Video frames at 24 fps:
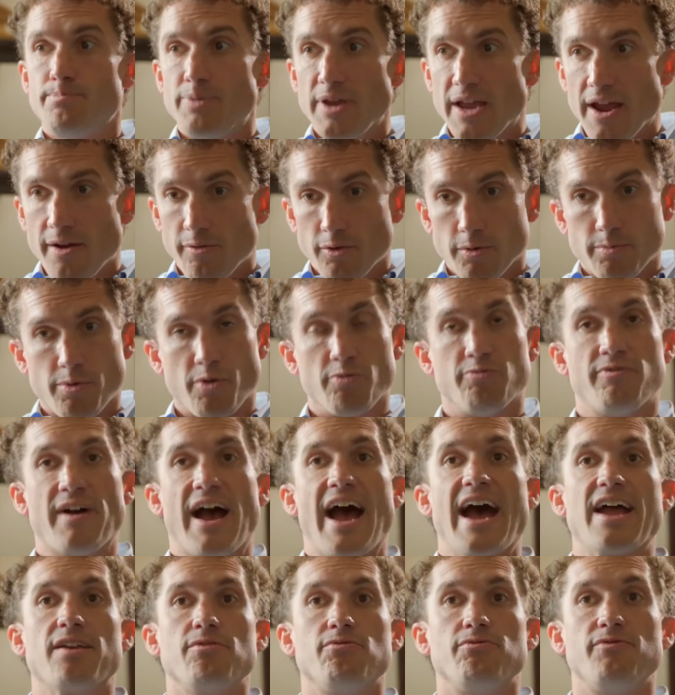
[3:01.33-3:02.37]
be able to
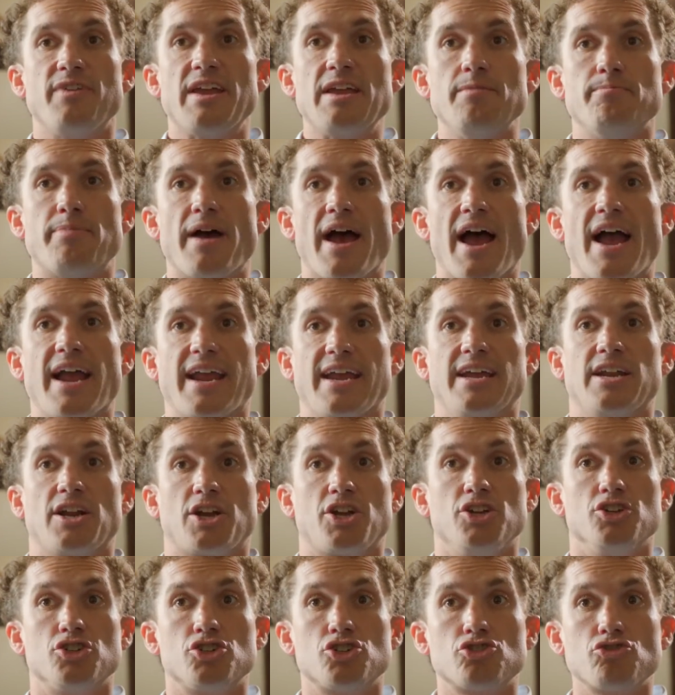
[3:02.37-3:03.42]
provide feedback in a
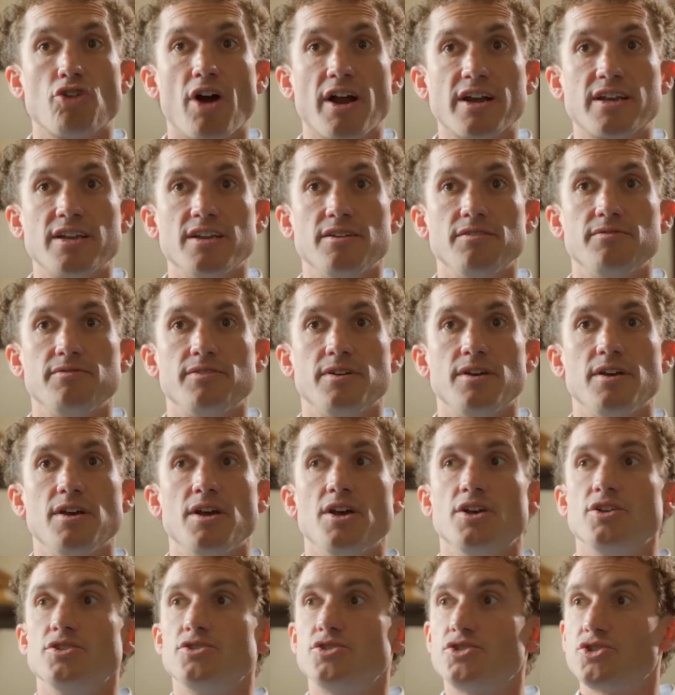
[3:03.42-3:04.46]
constructive,
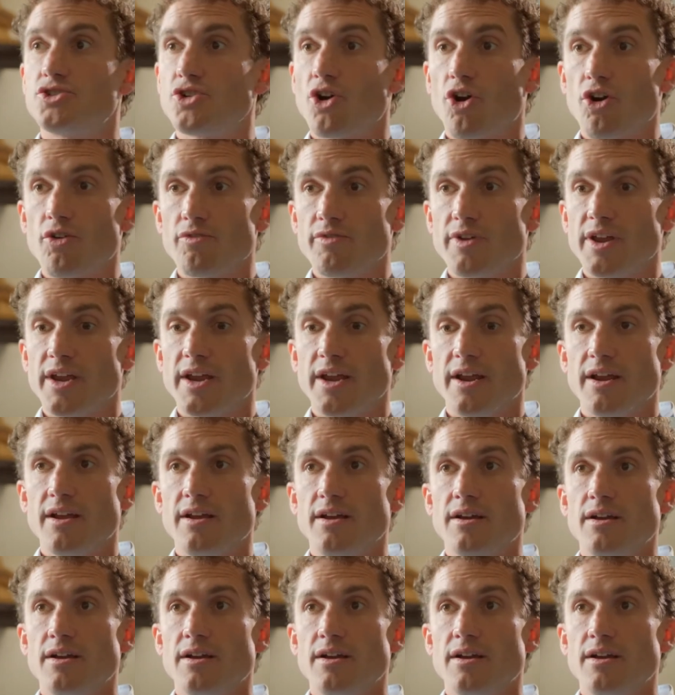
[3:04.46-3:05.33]
serving,